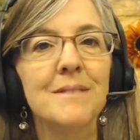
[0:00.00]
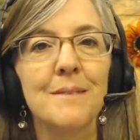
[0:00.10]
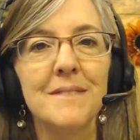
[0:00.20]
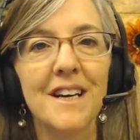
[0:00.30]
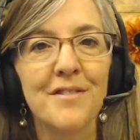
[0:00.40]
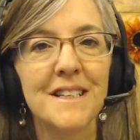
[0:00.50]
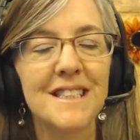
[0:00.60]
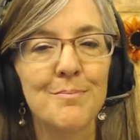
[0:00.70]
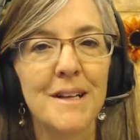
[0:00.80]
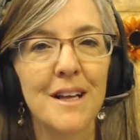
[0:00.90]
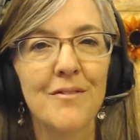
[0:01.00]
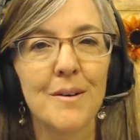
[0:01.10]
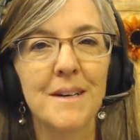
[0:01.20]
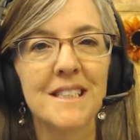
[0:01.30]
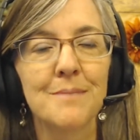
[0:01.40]
I'm definitely speaking
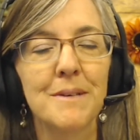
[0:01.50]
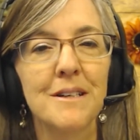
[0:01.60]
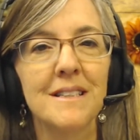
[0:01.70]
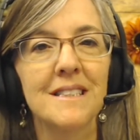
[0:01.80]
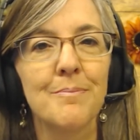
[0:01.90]
from experience,